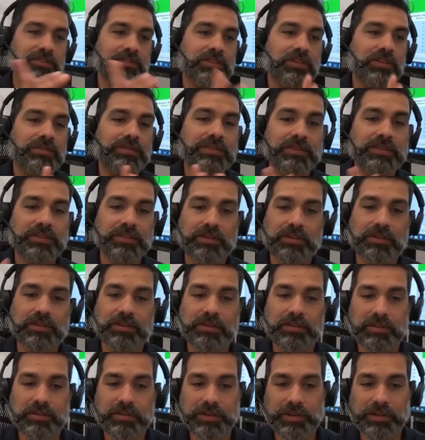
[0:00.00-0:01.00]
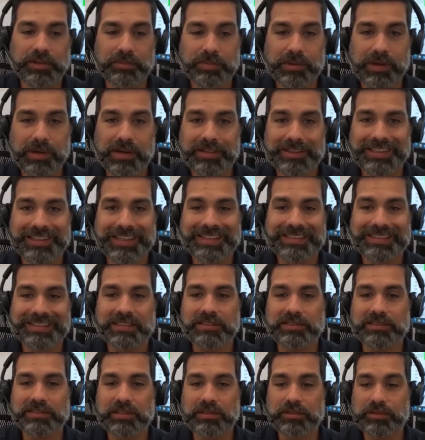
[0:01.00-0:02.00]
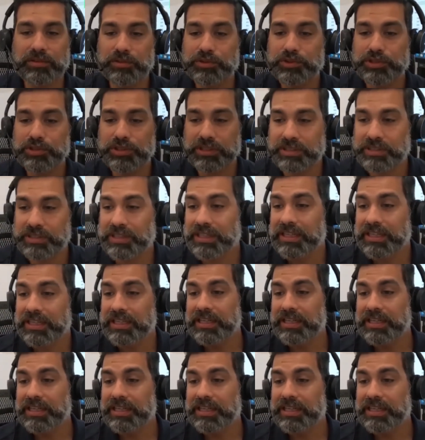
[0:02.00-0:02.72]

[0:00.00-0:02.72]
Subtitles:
service or your product as the solution.